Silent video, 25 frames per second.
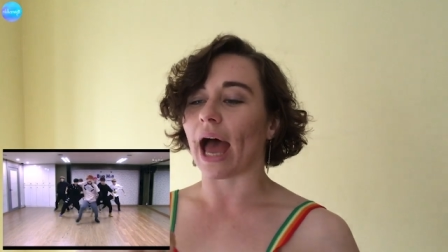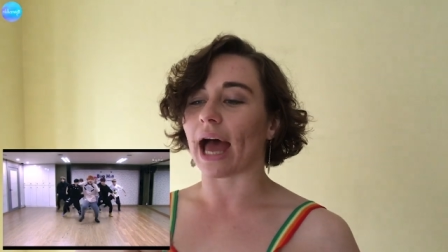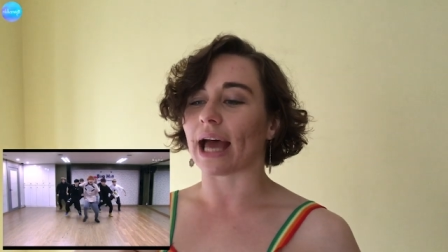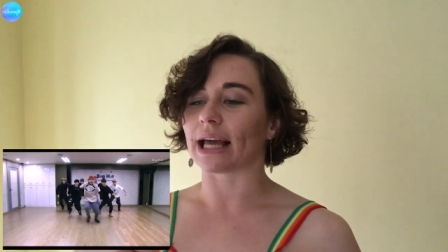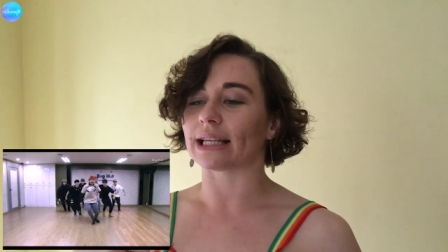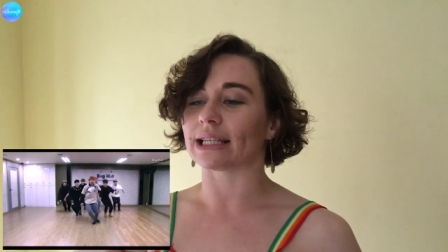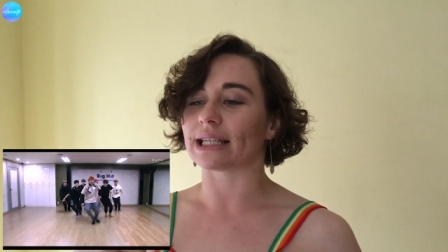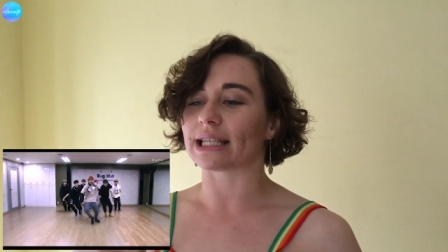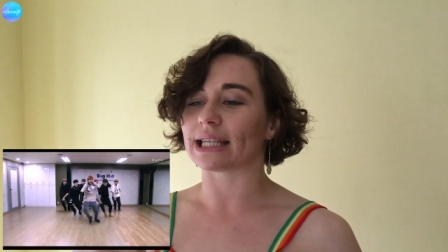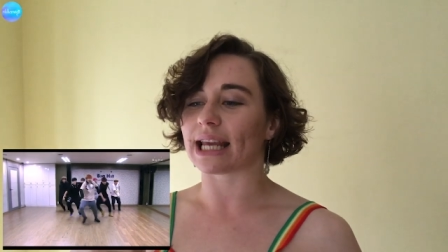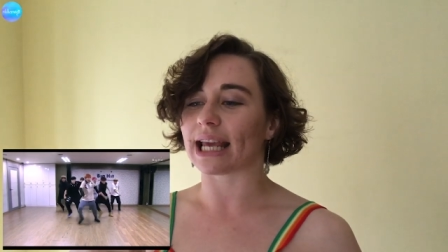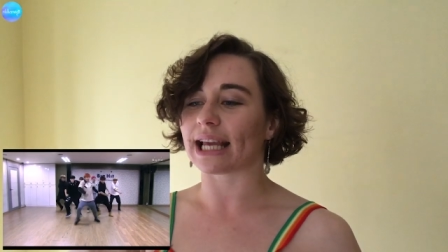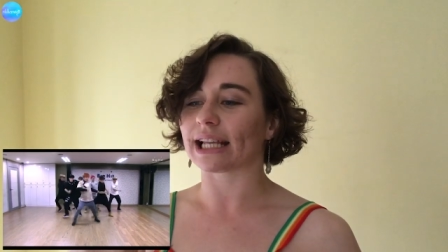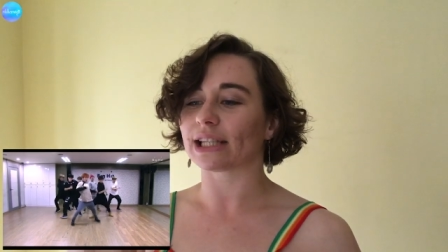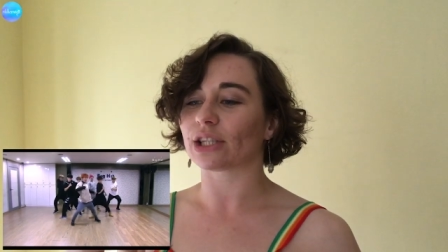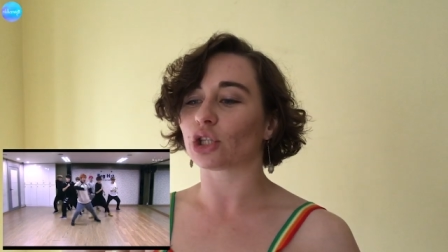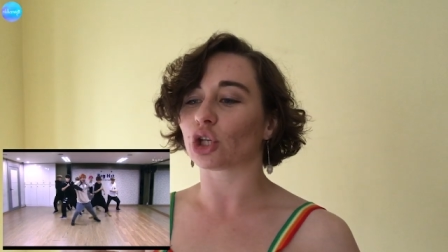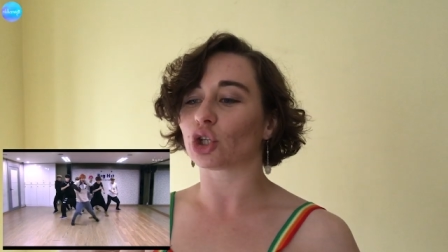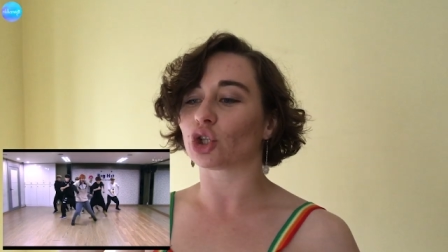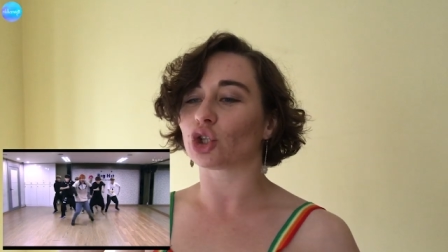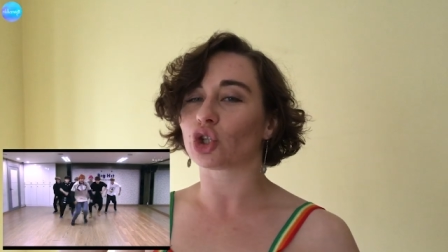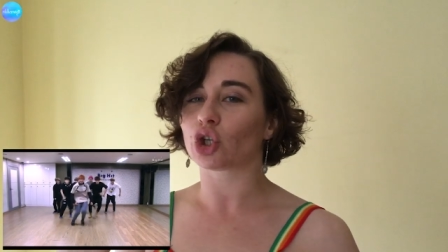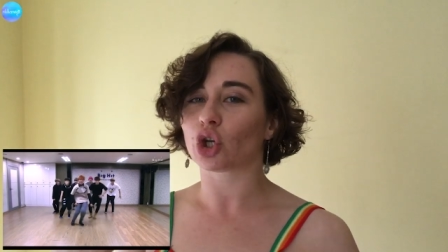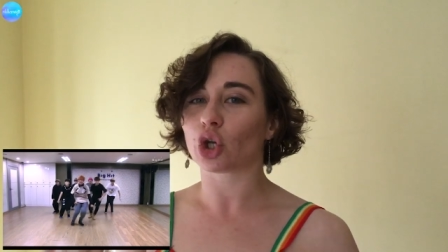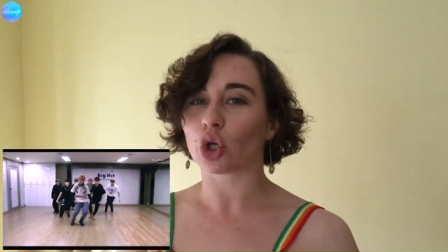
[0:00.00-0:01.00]
And it's
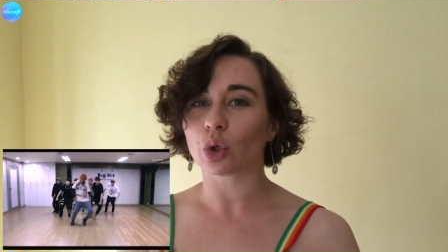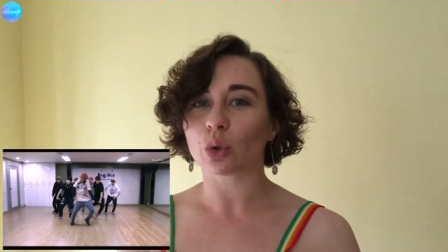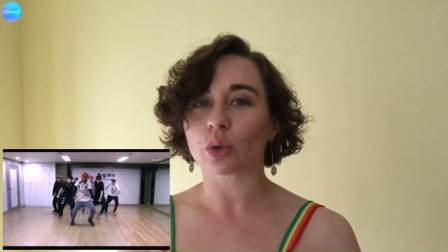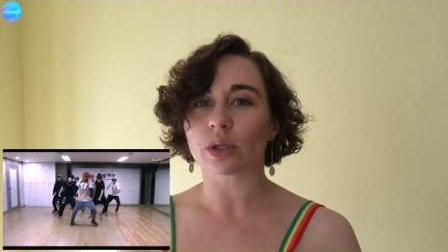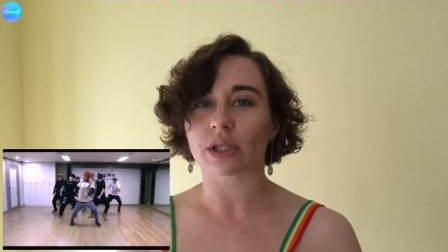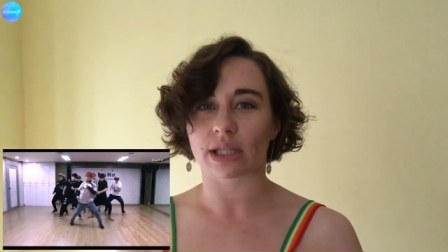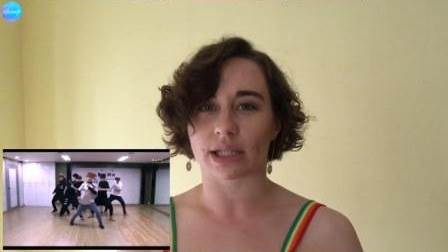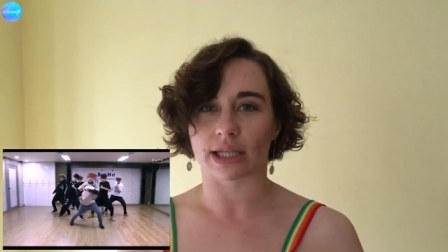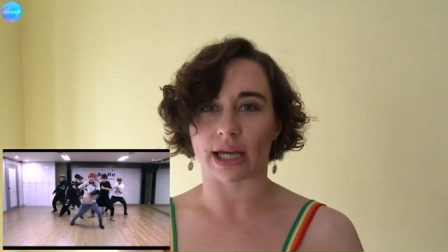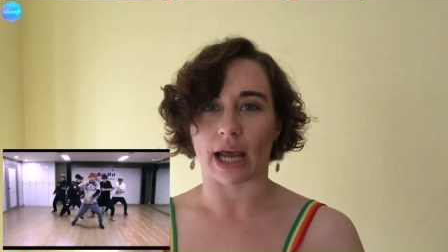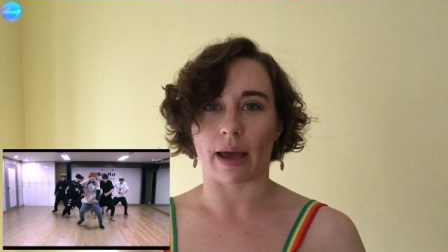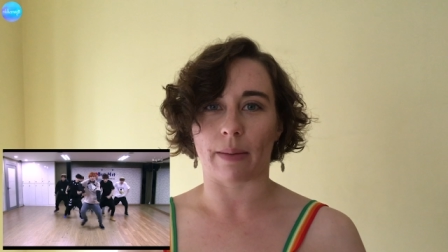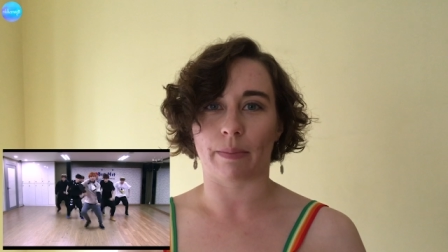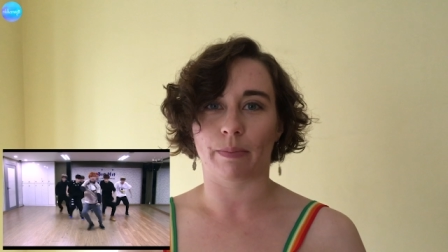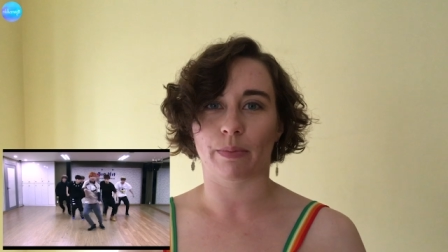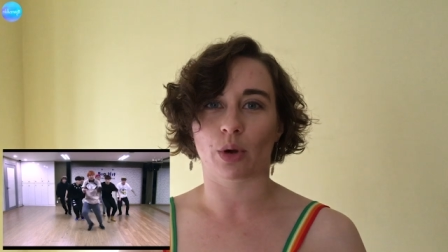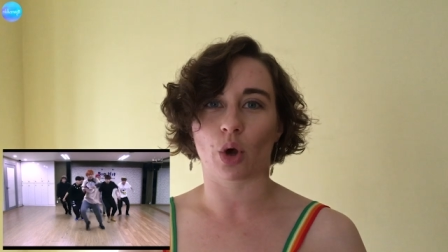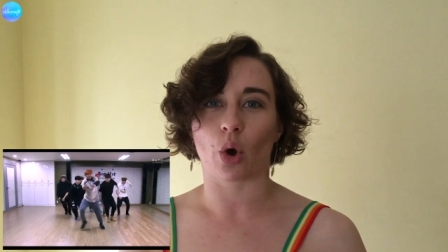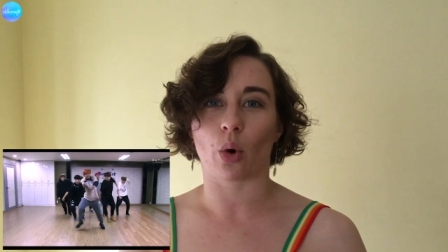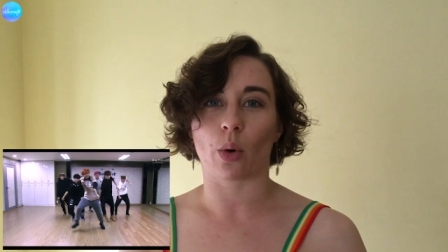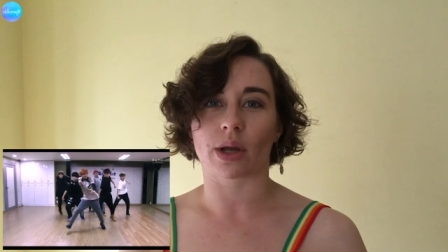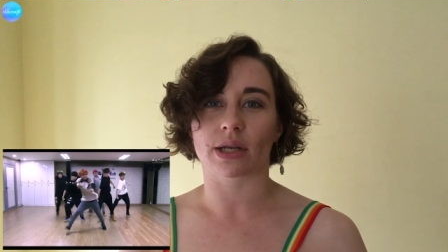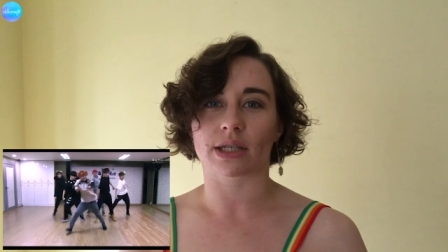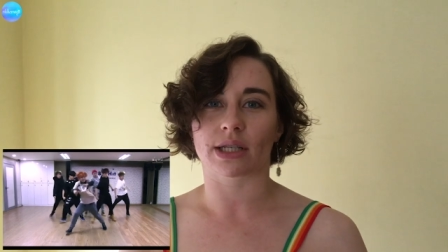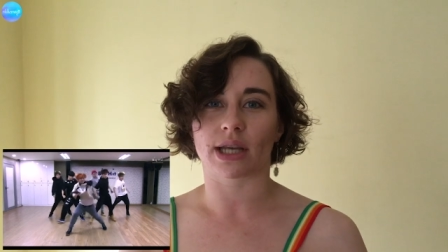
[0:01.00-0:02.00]
a two-step
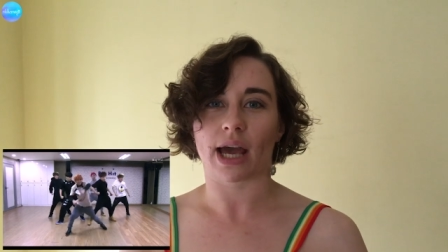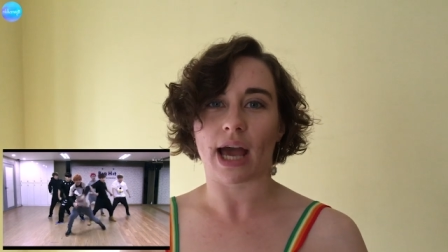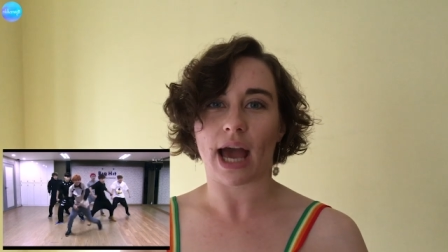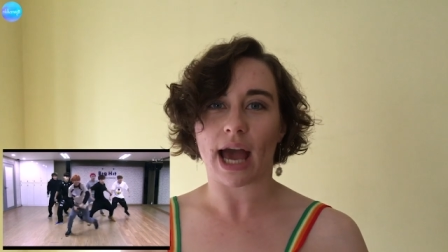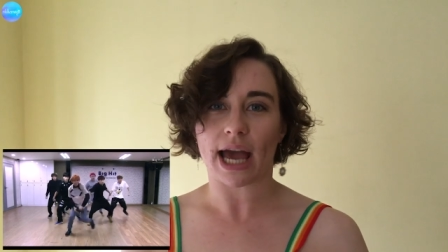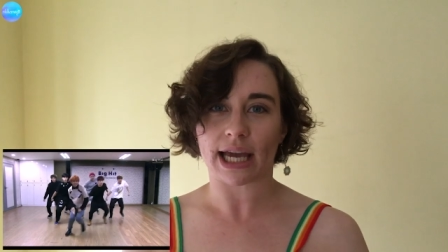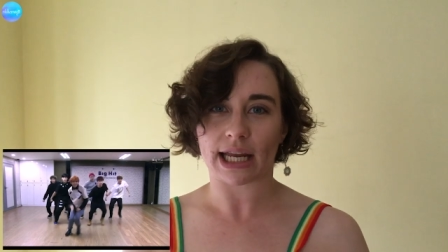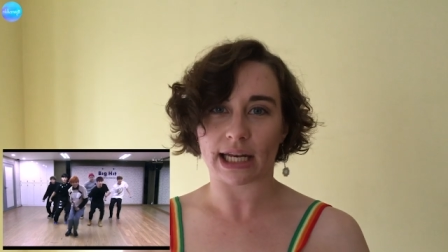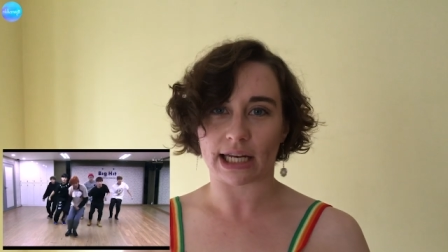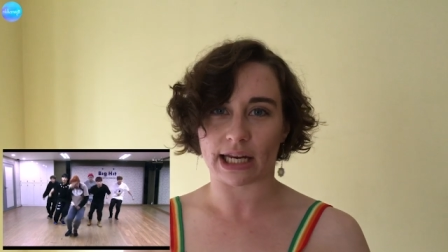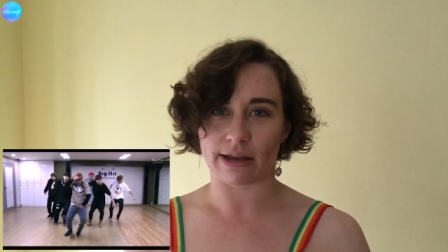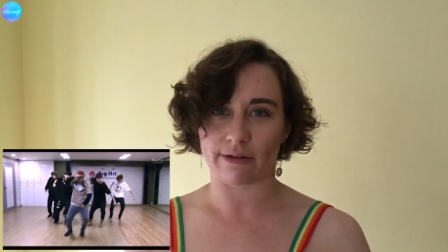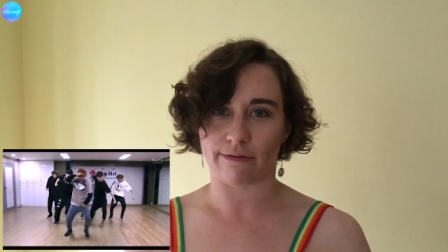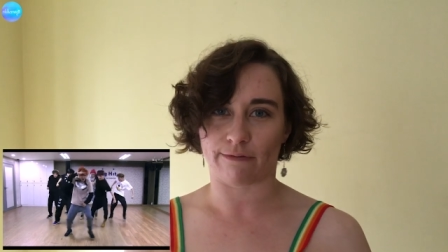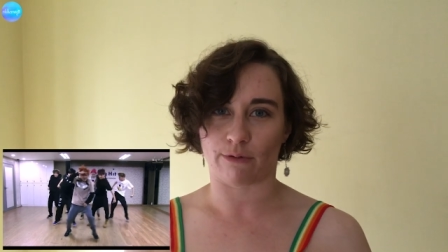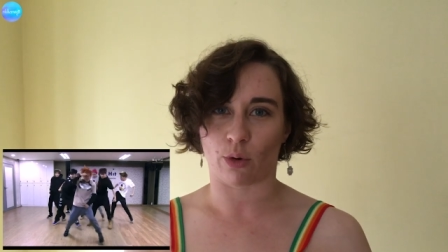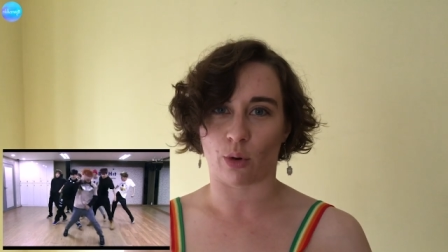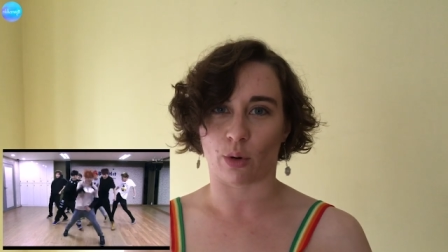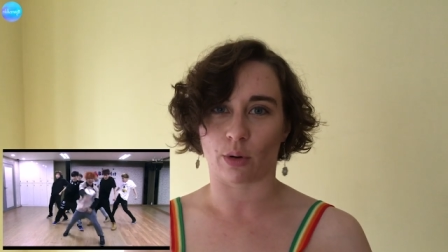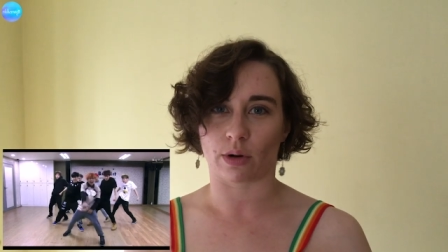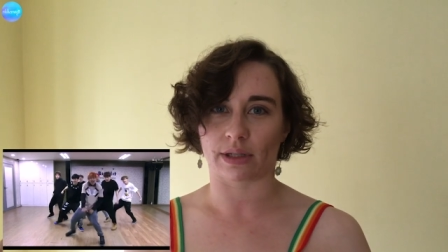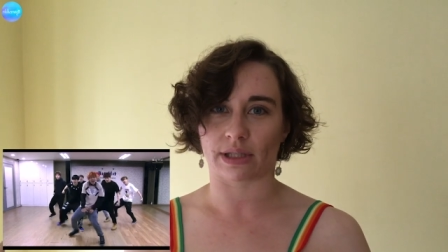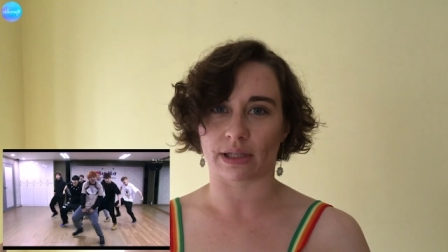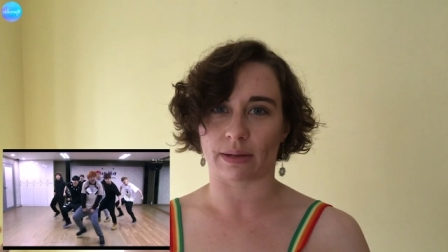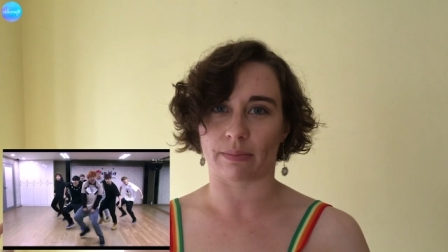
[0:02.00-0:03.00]
going diagonally
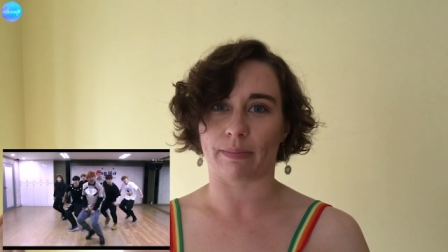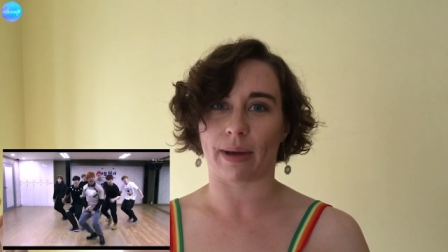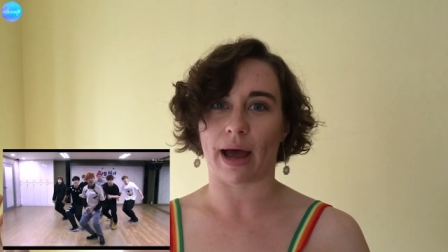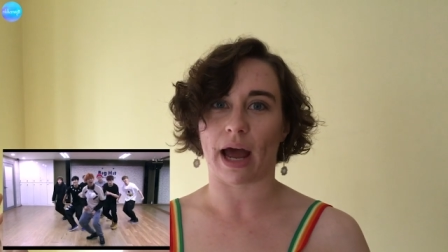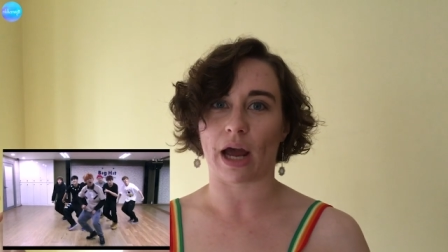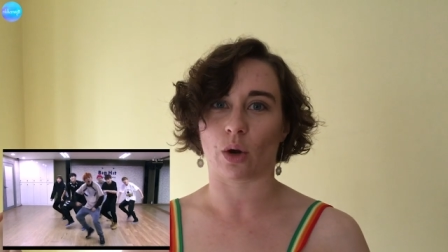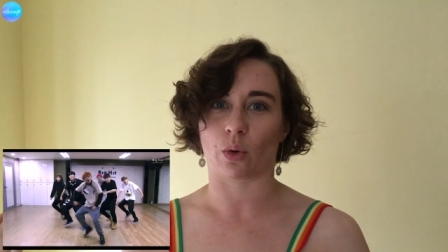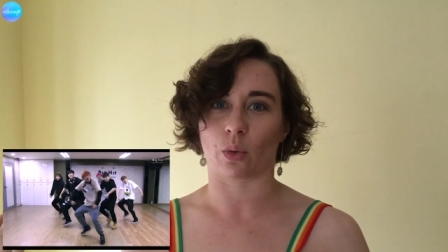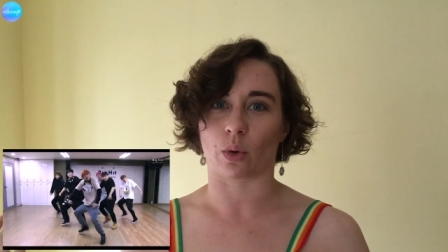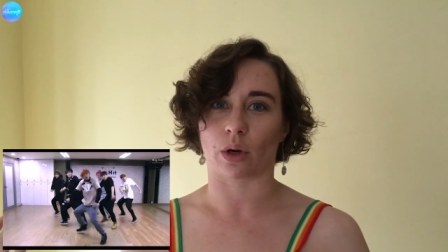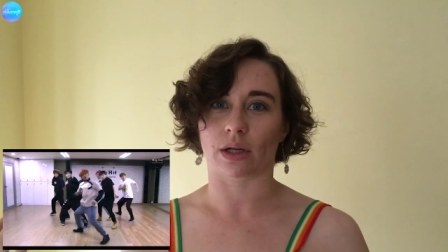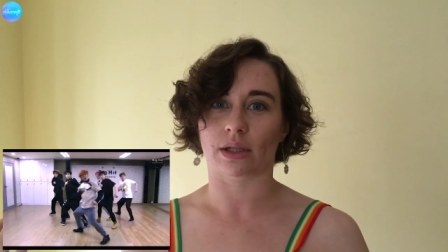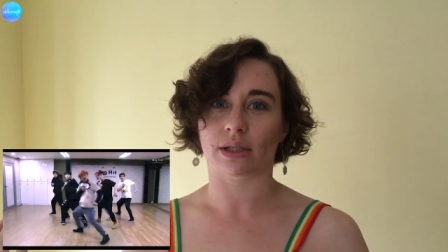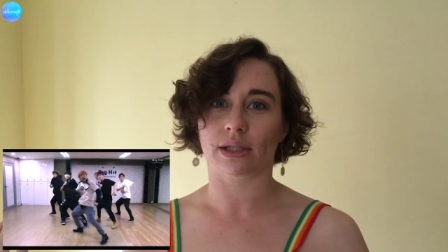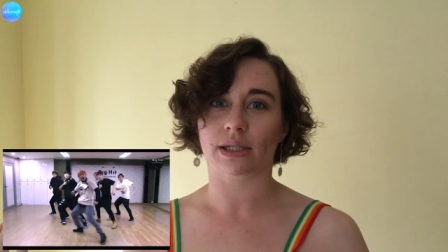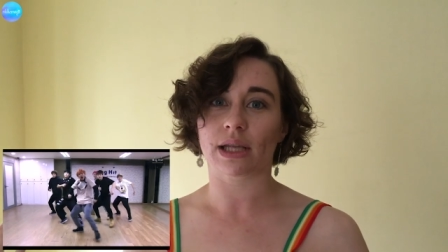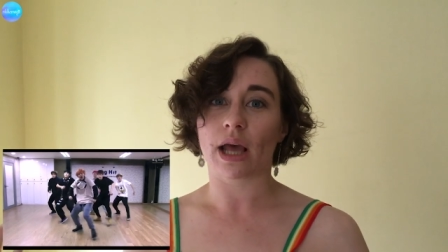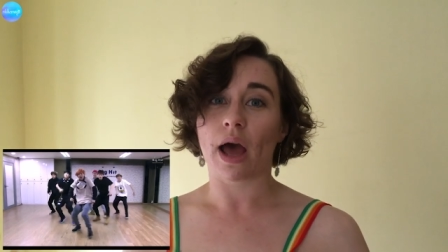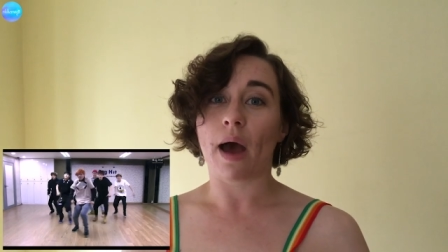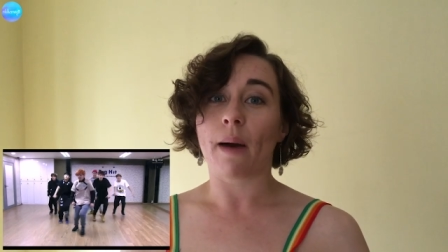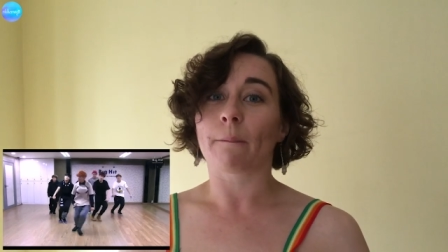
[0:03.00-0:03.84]
forwards and backwards.